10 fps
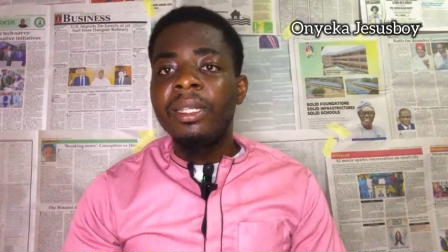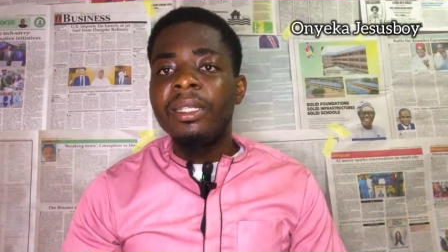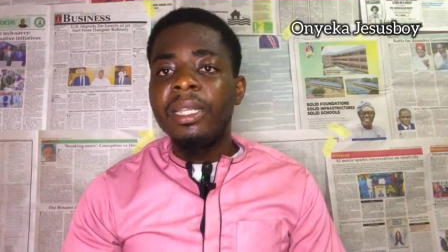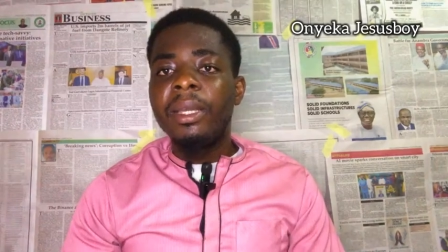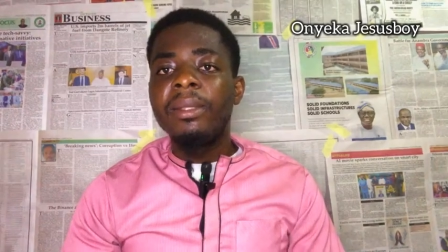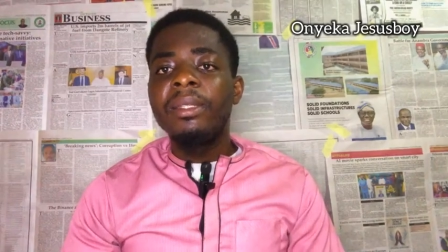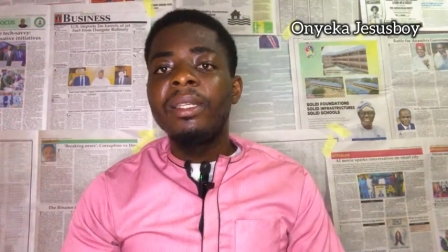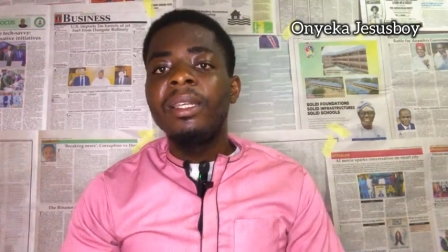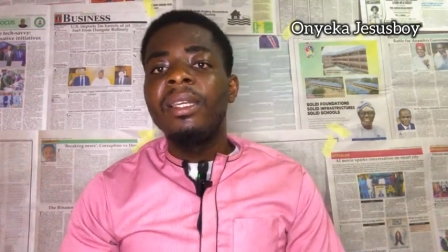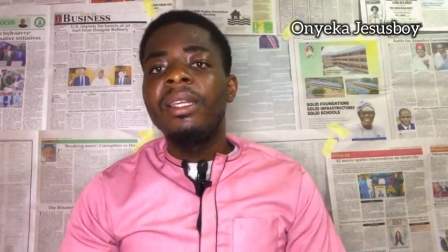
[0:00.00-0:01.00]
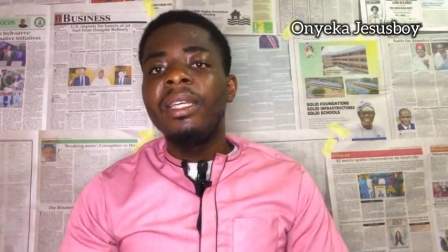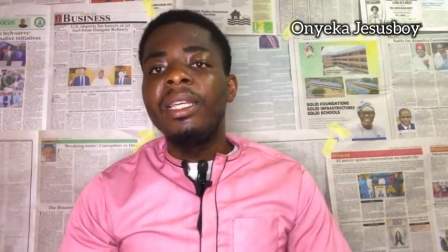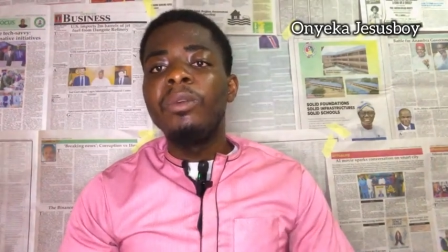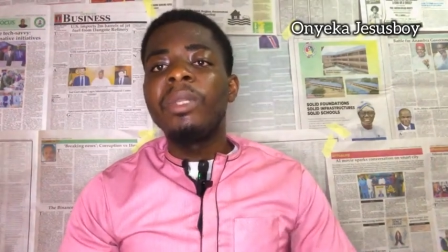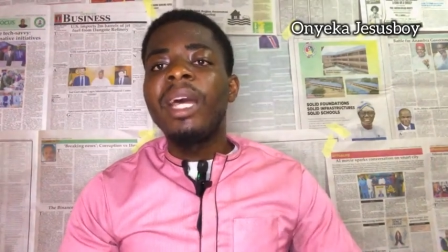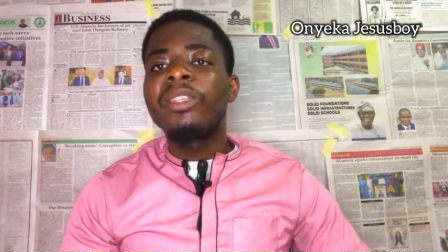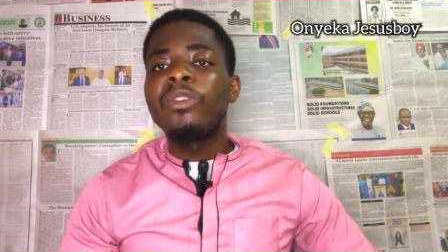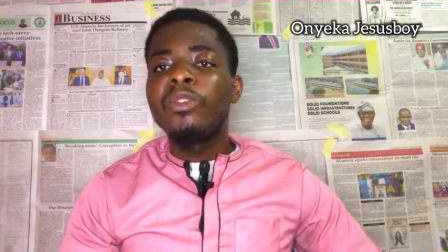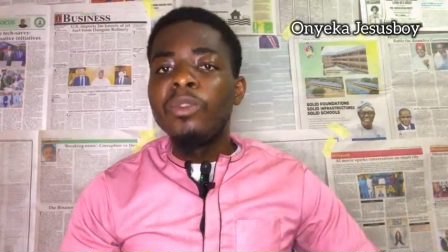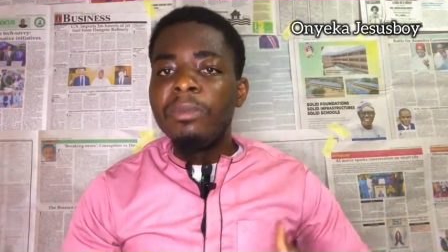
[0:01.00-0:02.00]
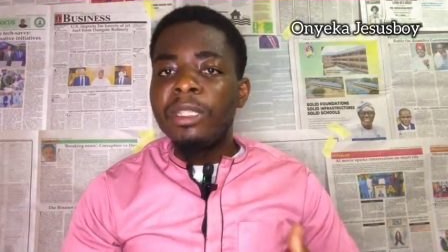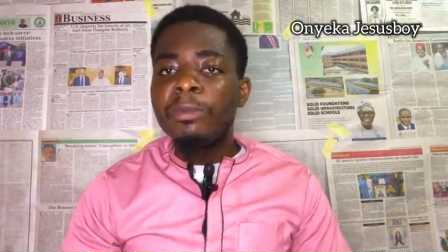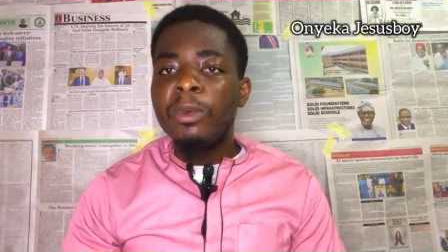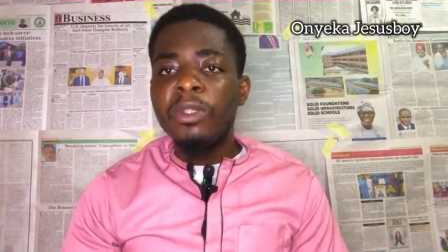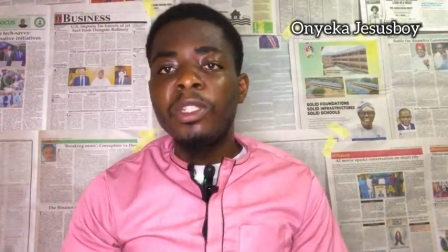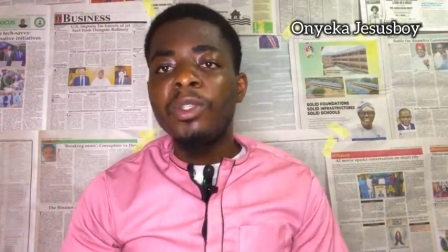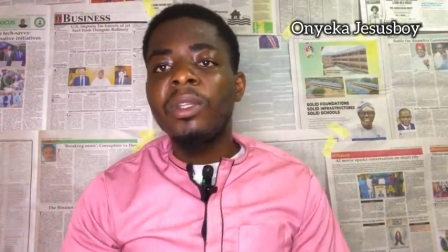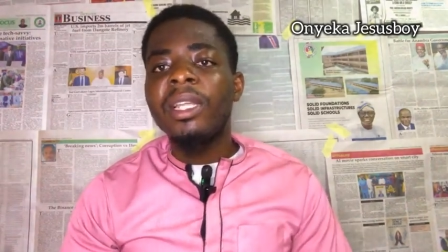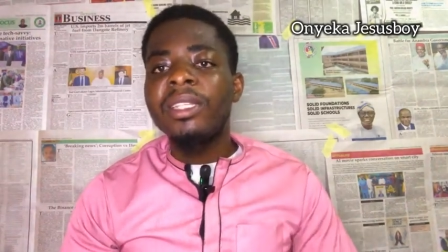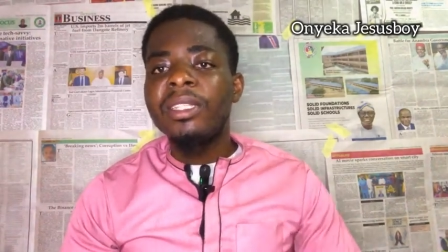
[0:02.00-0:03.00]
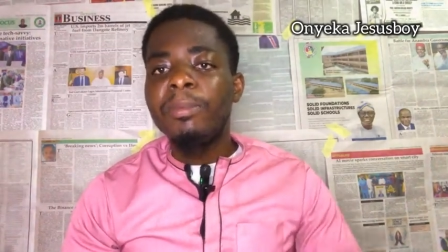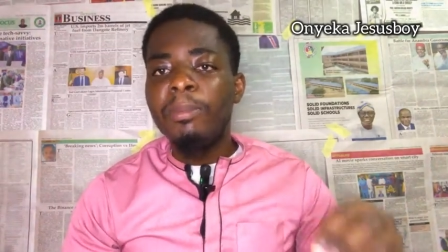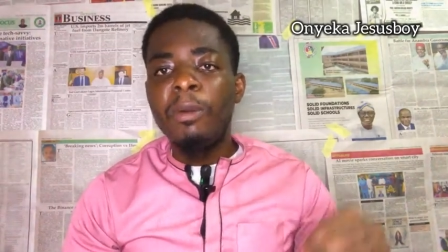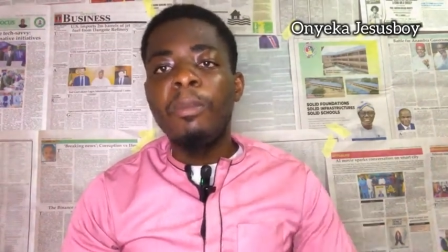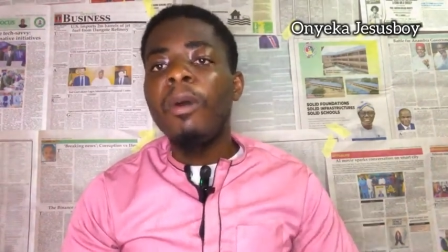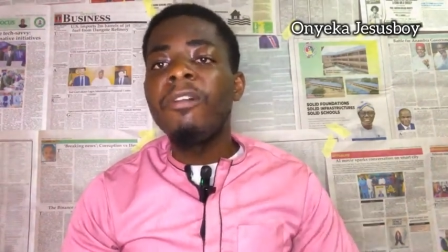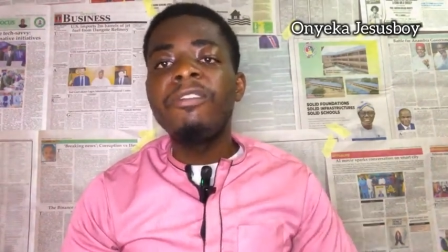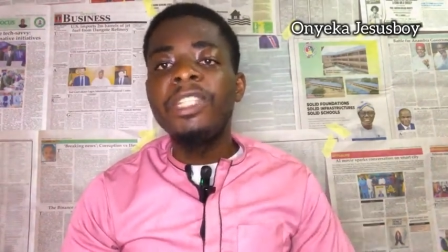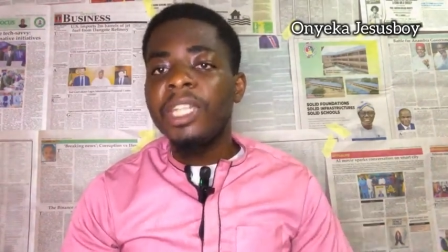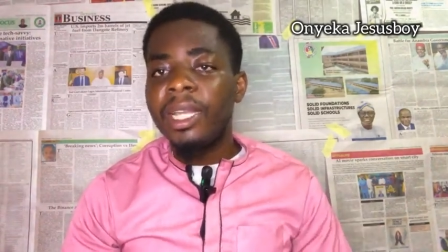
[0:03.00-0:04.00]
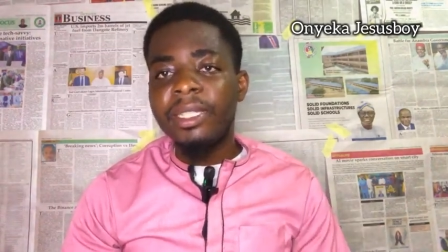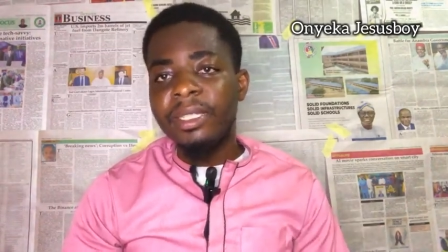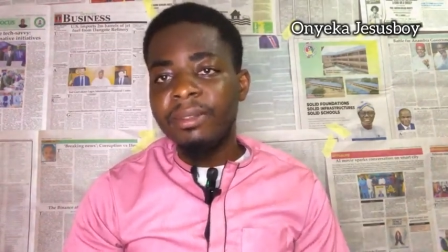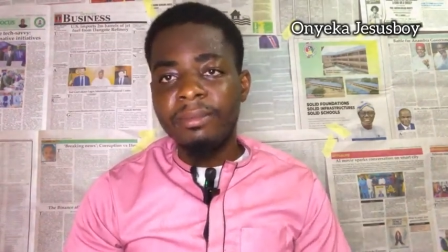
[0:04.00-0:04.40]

Then he will now assume his position as the pope officially.